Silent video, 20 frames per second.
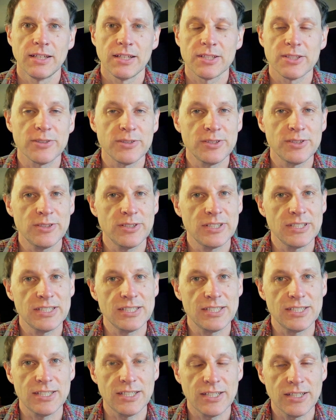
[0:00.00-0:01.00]
So as you can
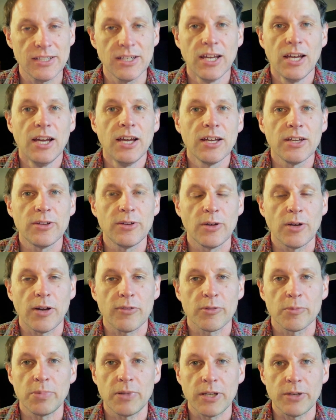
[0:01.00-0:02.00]
see, you
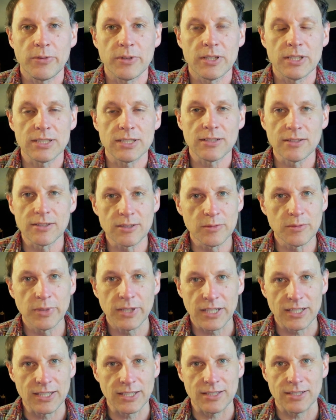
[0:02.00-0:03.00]
have to play with this a little
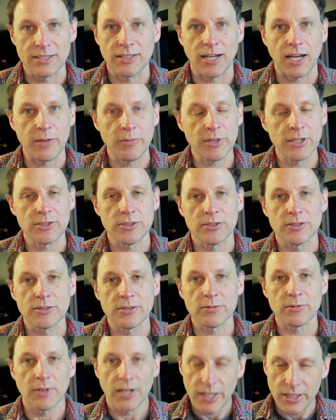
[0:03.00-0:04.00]
bit and get the timing
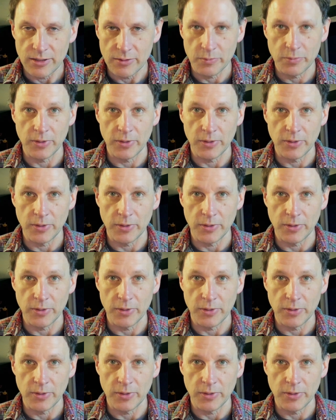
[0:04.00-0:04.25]
just right,